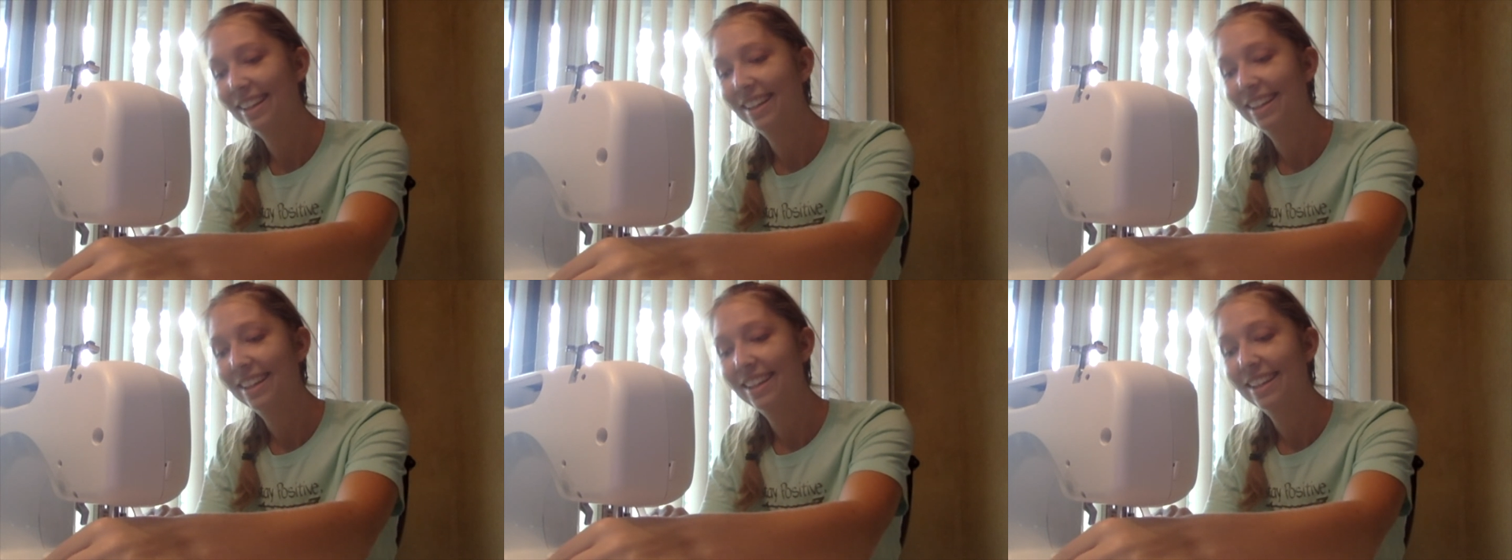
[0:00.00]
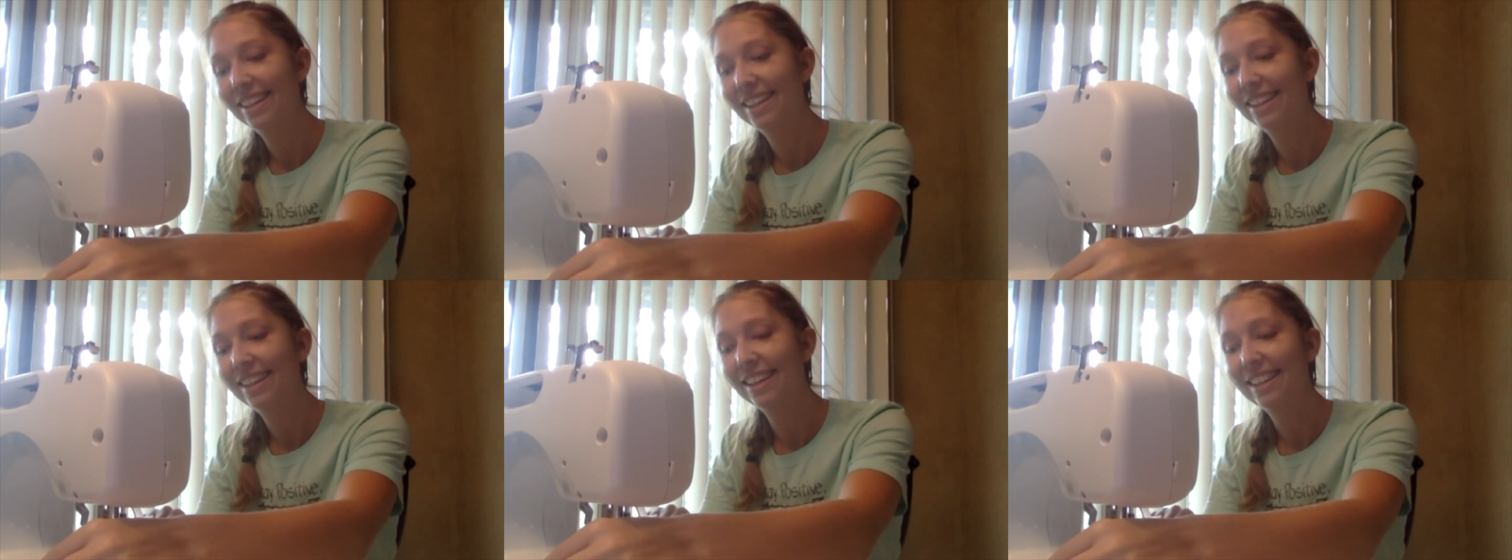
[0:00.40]

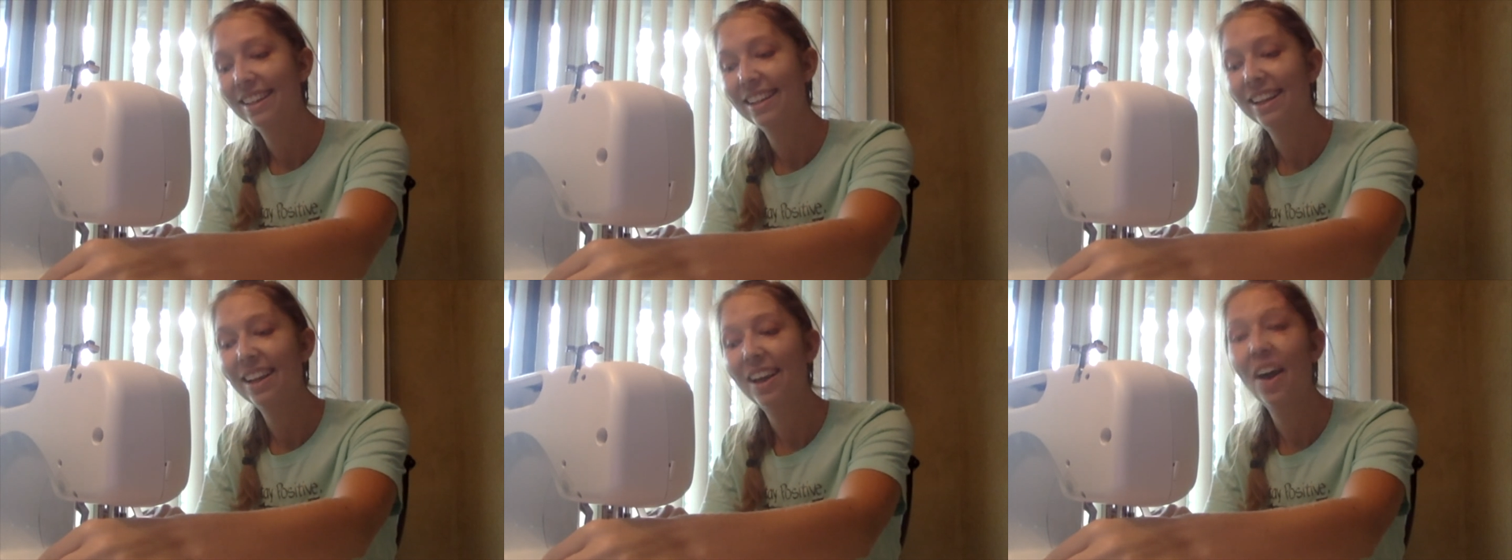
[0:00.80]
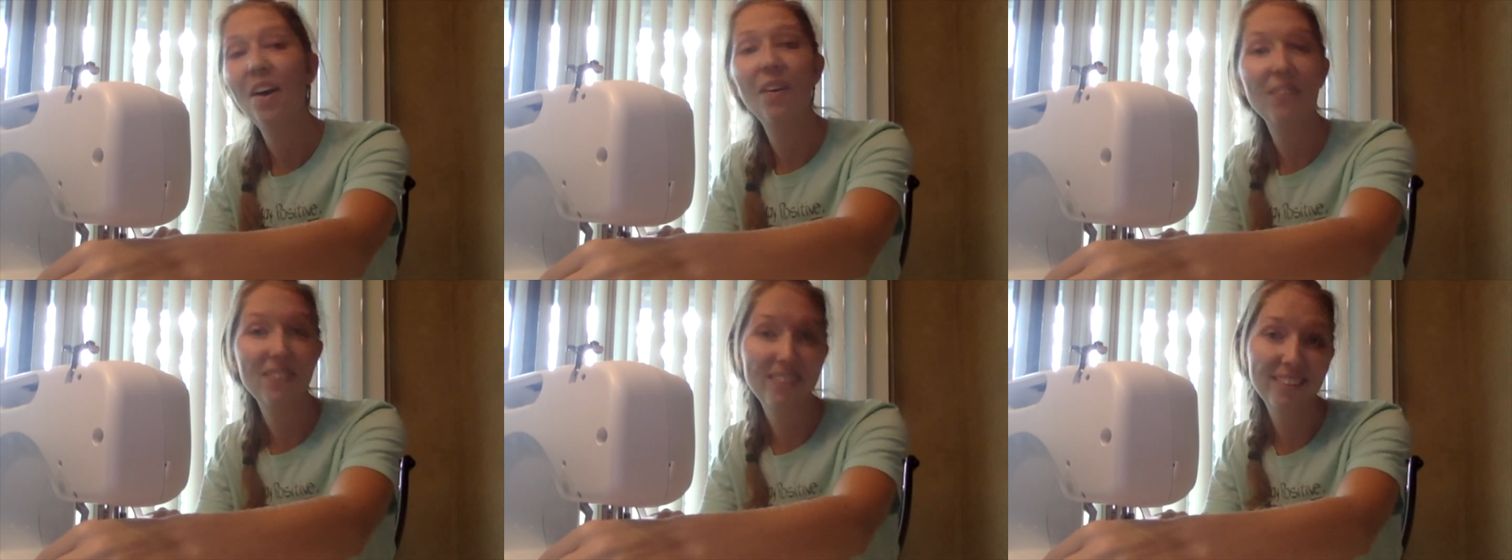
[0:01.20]

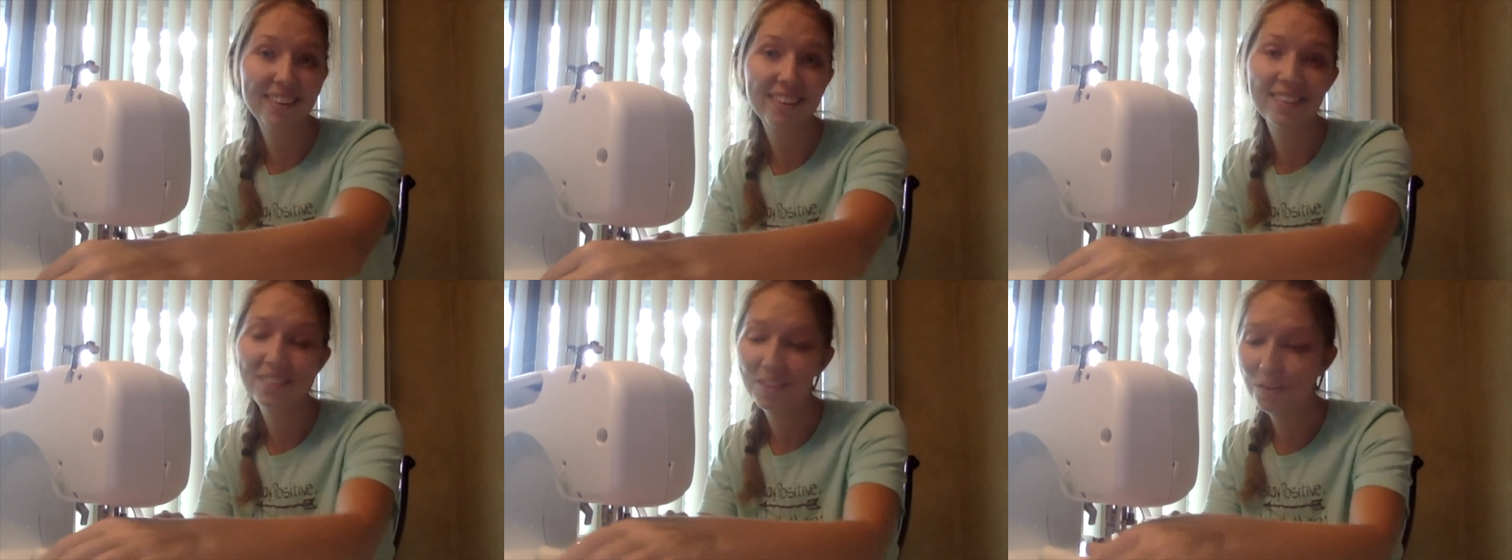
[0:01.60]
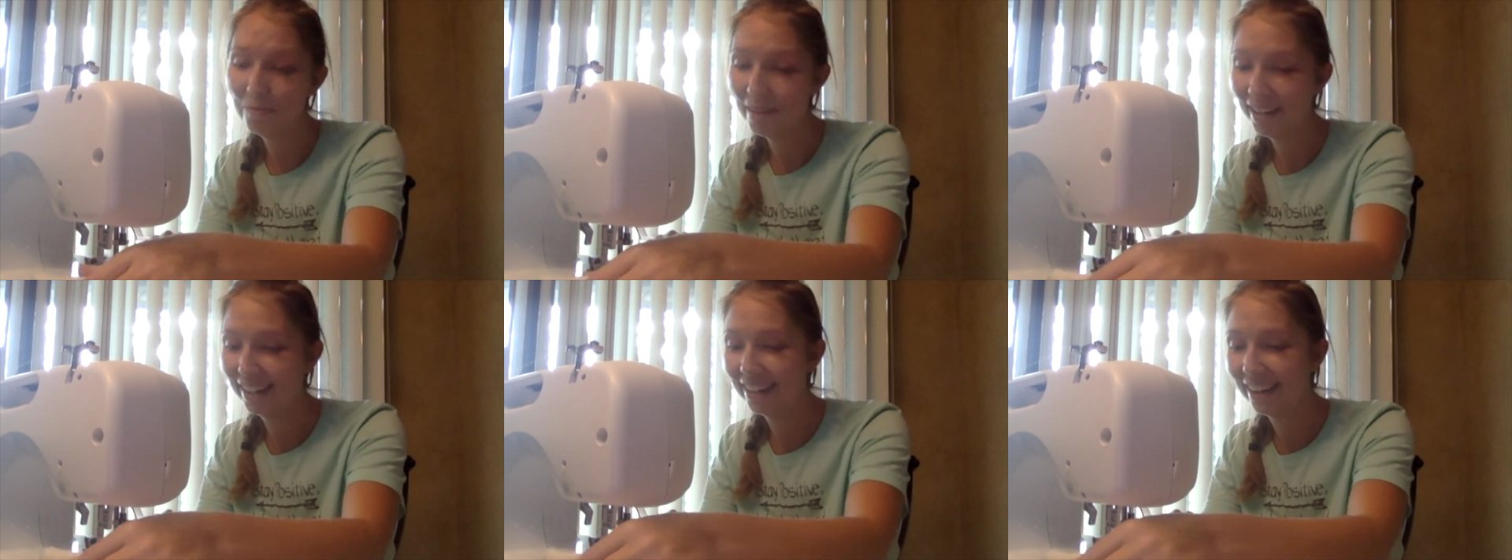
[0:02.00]
Oh, you
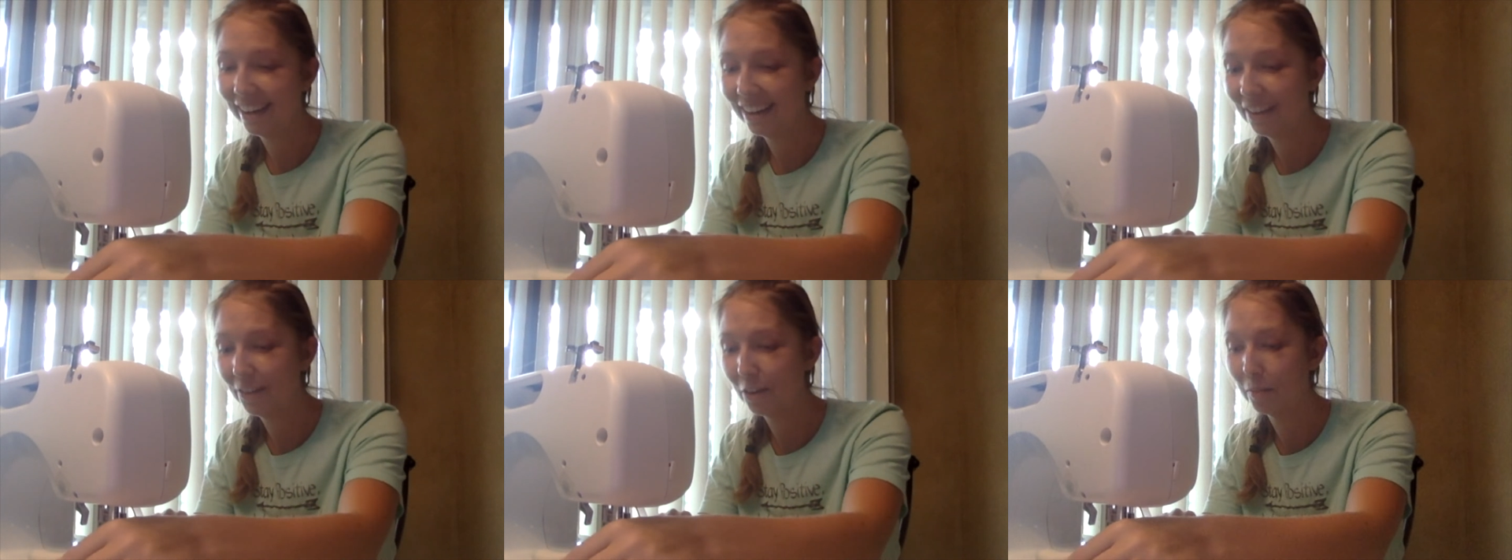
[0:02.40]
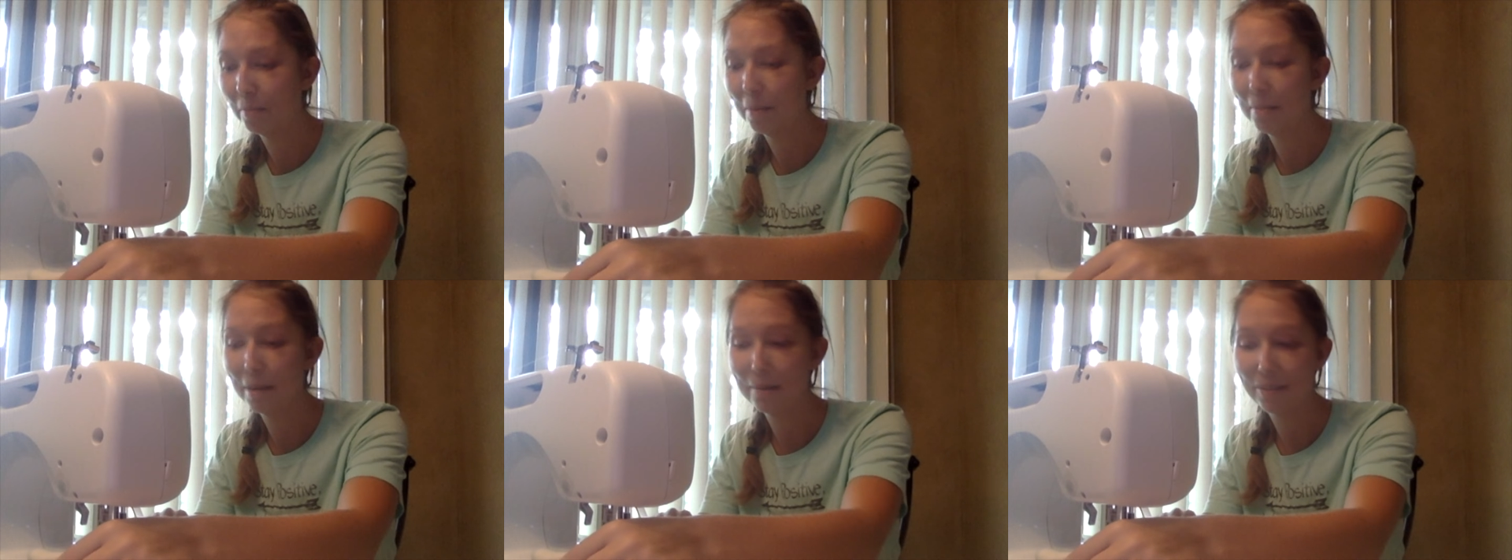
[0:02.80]
may not have heard
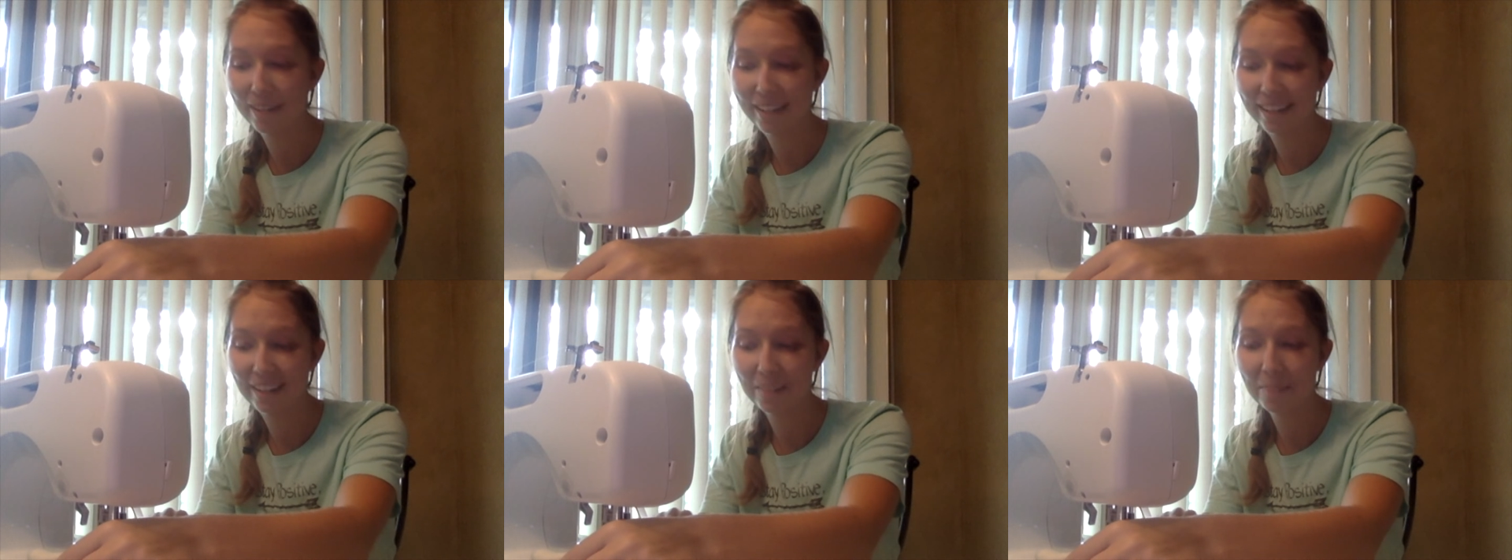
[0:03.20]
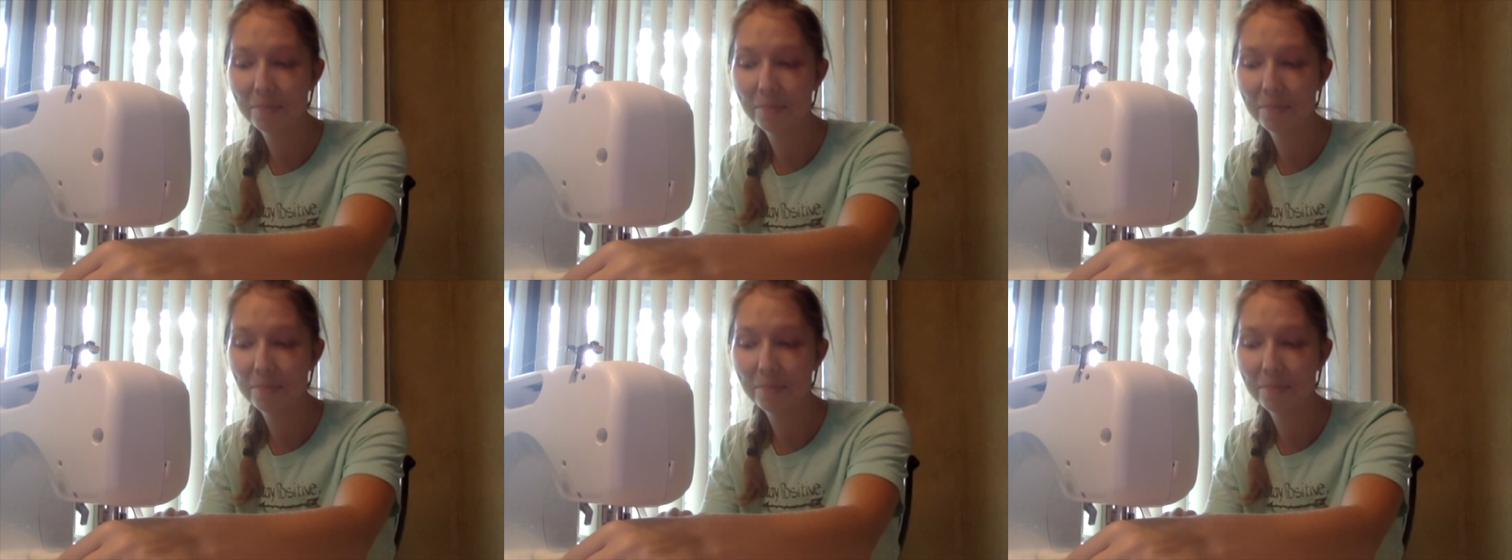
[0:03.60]
my mom right now,